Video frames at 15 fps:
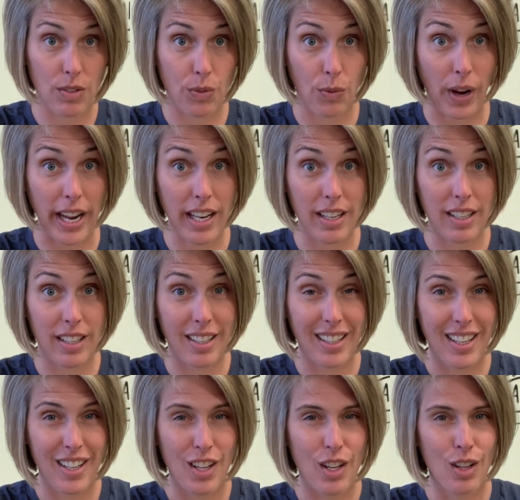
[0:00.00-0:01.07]
Right?
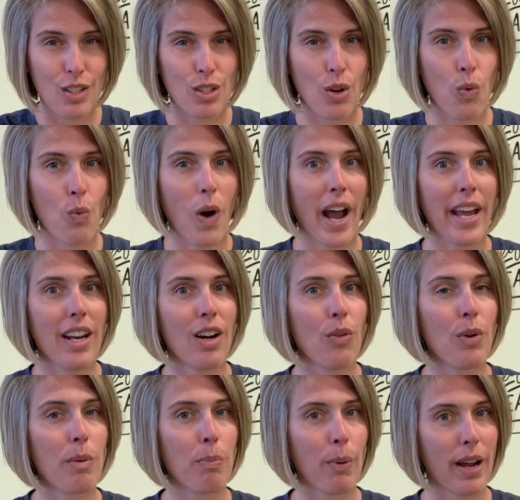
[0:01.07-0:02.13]
So why don't
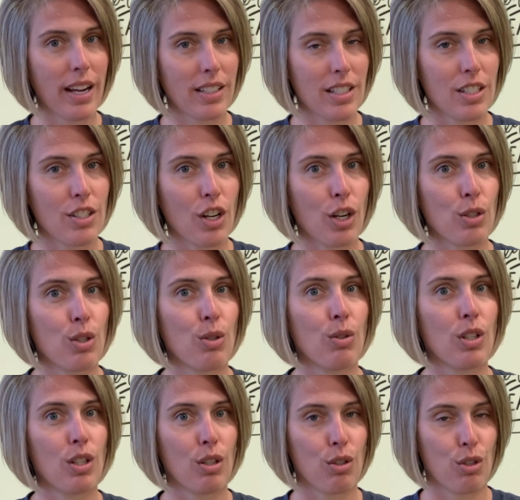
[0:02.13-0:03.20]
we practice our two
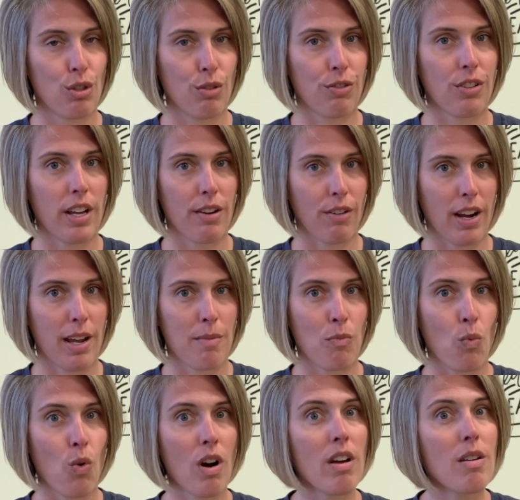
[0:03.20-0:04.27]
little shoe fly
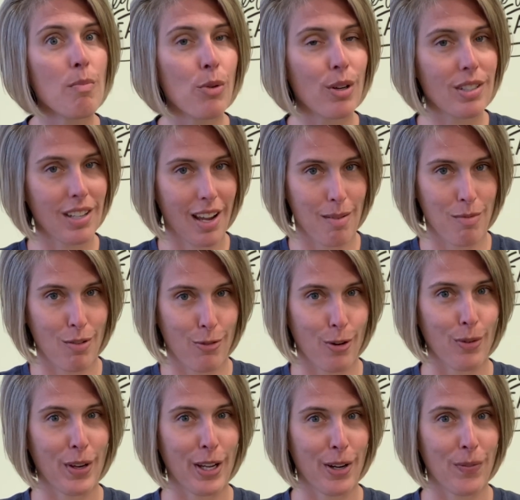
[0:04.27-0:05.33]
rhyme one more time before
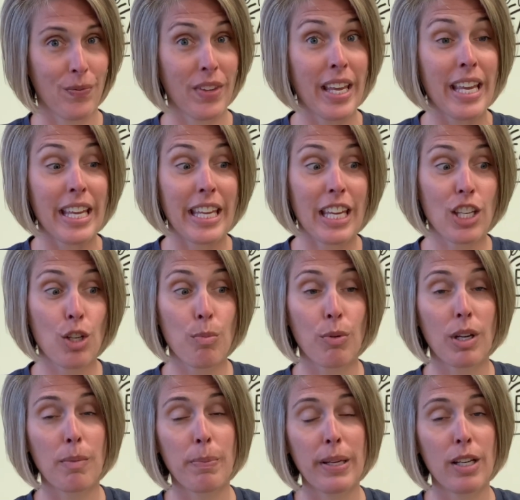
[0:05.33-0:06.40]
we go? Can you
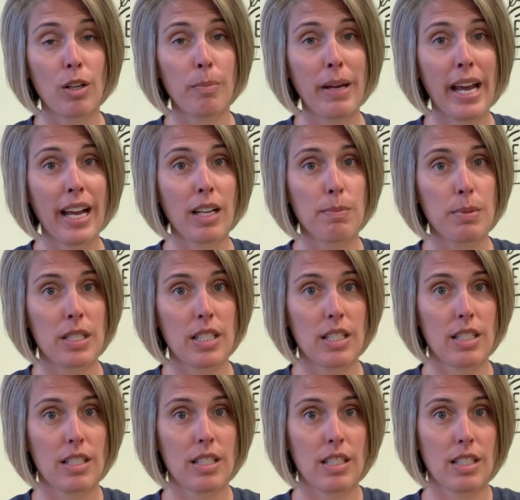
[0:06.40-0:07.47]
bring Peter back?
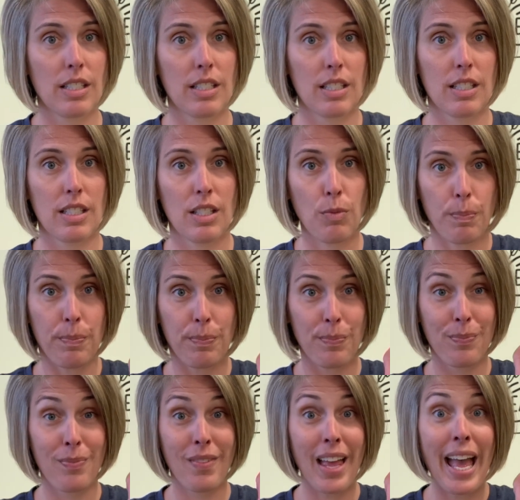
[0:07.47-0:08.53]
Bzzz.
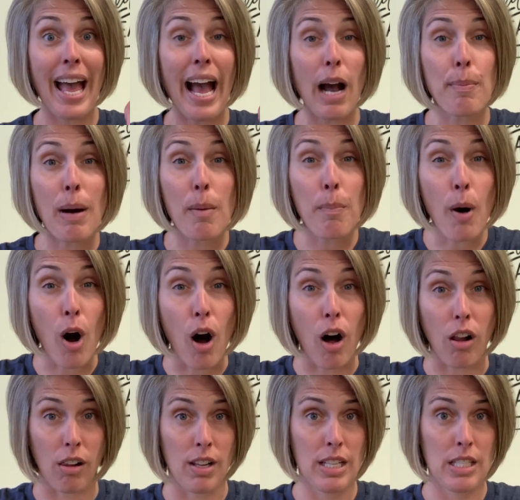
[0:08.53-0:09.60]
How about
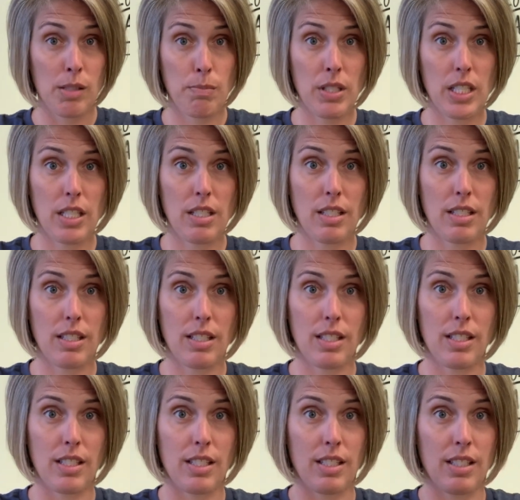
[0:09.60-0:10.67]
Paul?
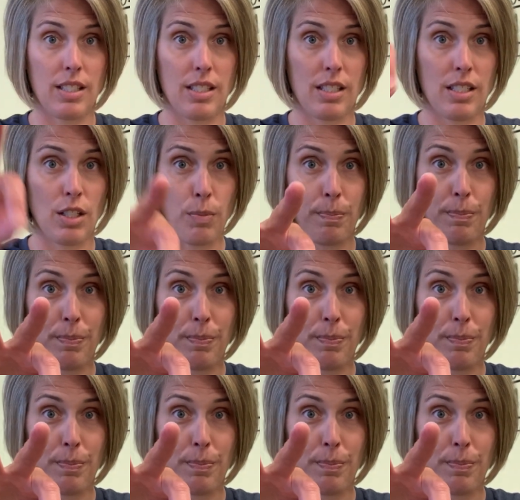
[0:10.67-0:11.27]
Bzzz.